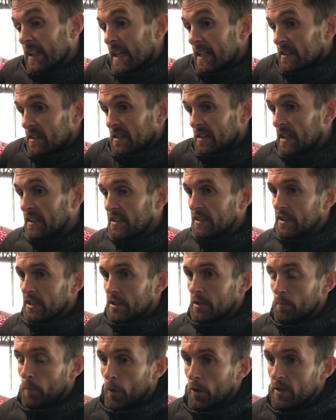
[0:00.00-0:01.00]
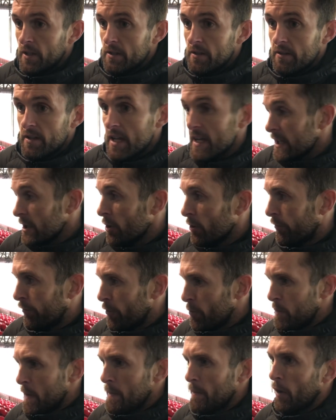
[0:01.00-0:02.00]
And that's a disappointing thing. You know, a
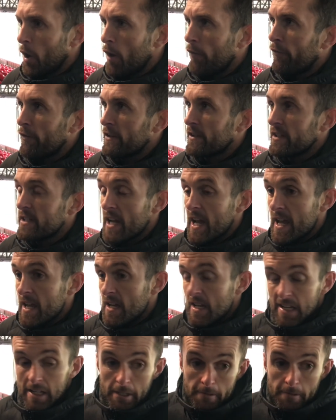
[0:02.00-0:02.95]
few people off it today.